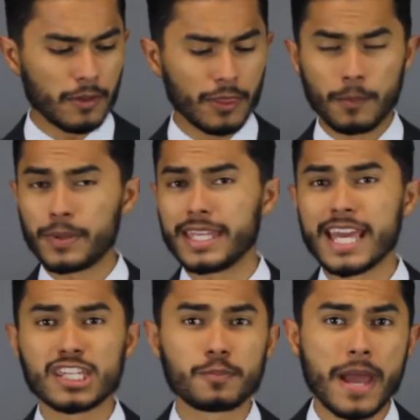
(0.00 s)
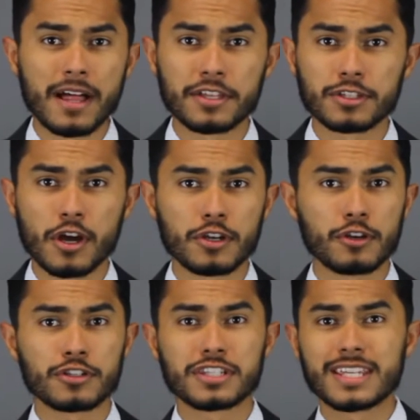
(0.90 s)
the pH balance on
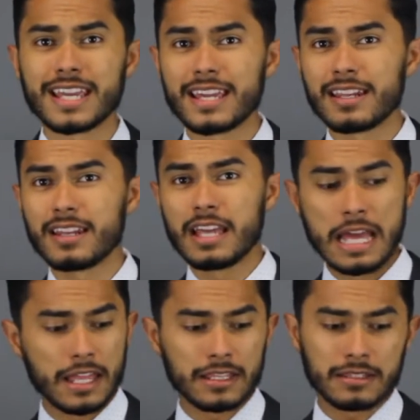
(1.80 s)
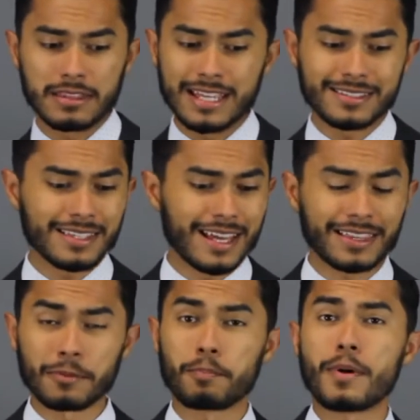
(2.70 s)
your skin, things
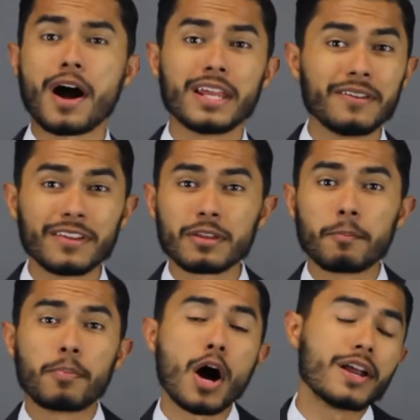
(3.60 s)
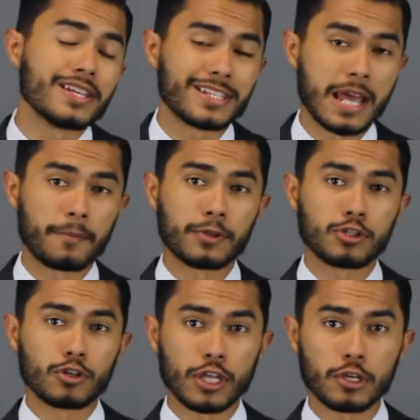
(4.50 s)
like even the body
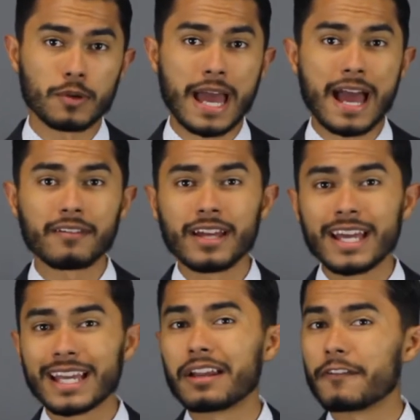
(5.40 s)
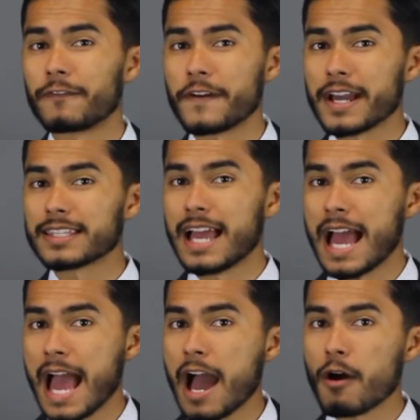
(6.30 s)
temperature that you have can affect
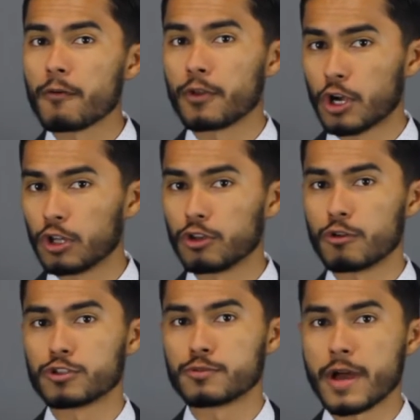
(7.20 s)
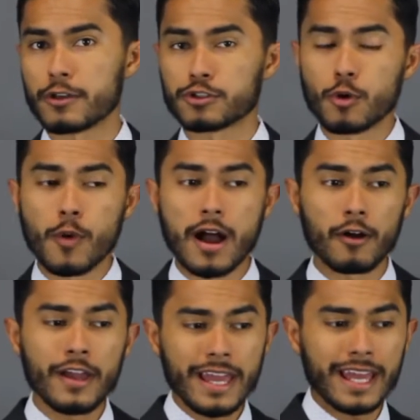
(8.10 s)
how the cologne smells. So
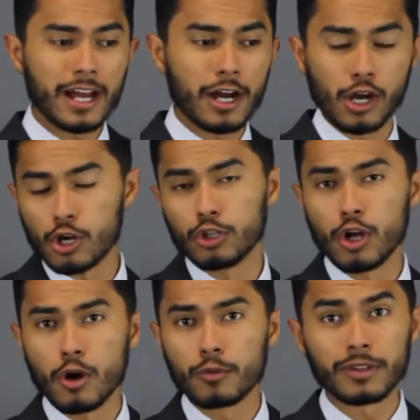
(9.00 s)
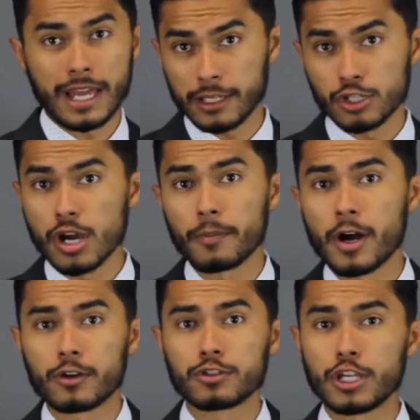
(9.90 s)
while a cologne like Jean
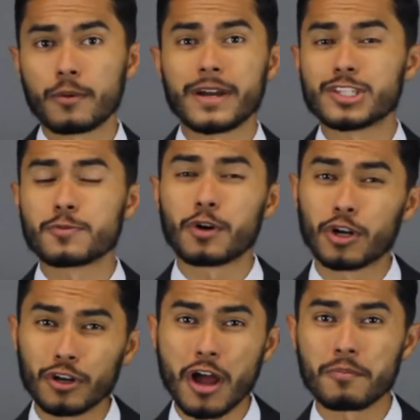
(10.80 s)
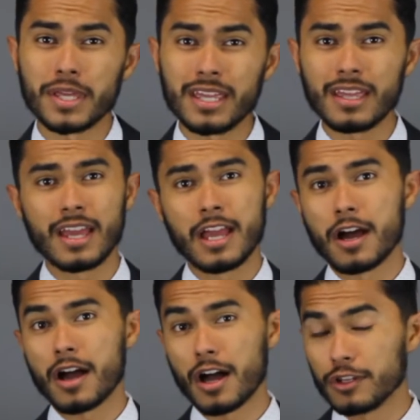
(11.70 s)
Paul Gaultier might smell good on me,
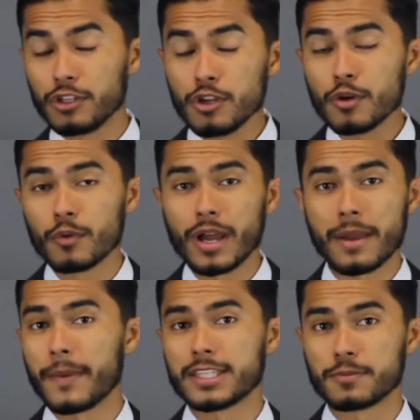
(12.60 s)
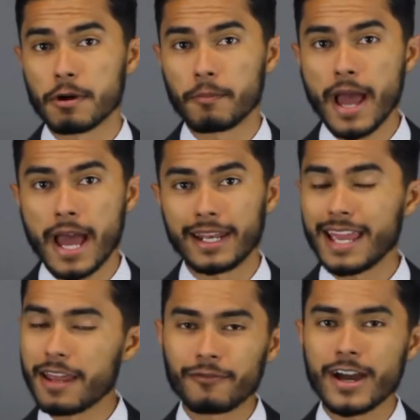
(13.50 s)
on you, it might smell bad,
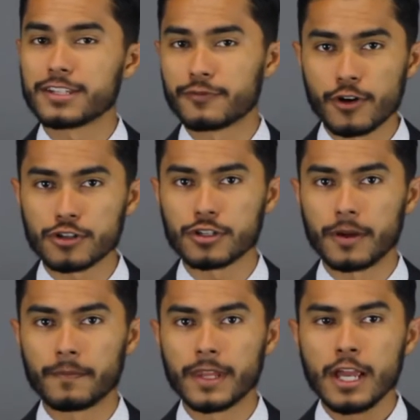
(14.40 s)
and vice versa.